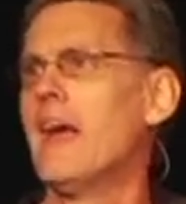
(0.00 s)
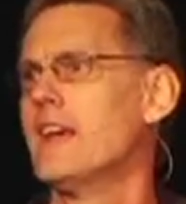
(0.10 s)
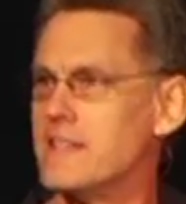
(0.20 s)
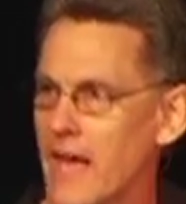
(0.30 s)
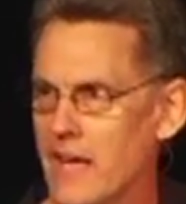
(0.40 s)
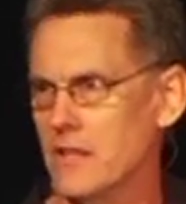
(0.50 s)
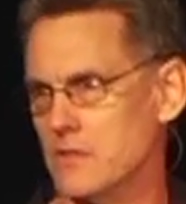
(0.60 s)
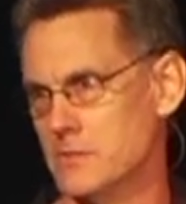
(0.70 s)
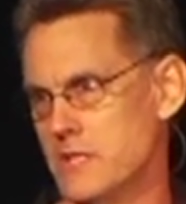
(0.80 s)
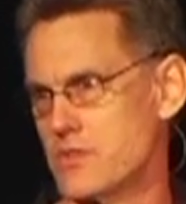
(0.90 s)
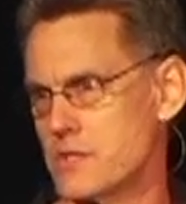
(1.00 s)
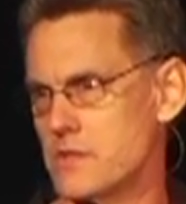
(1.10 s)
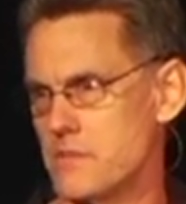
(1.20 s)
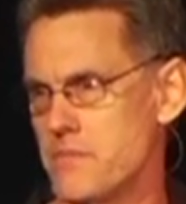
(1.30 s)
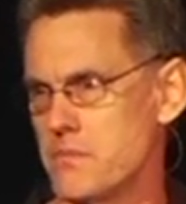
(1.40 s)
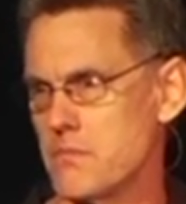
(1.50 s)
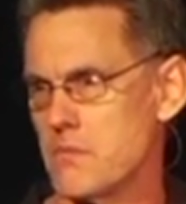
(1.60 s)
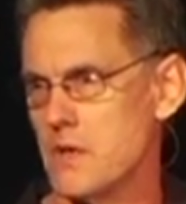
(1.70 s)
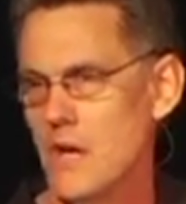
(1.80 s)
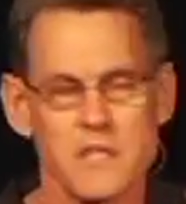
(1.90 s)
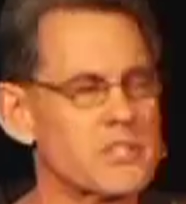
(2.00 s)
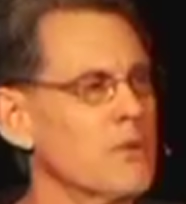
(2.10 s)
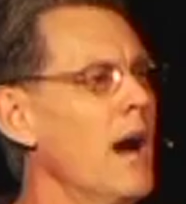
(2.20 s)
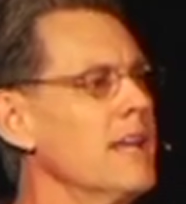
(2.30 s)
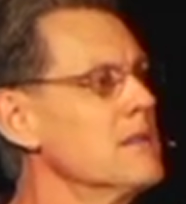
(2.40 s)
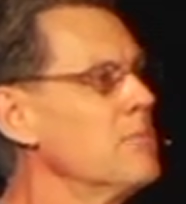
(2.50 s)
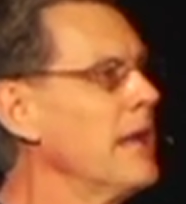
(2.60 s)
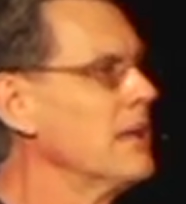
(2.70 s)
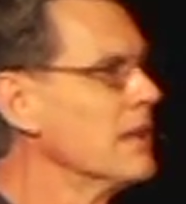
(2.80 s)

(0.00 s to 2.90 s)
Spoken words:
entanglements so I can make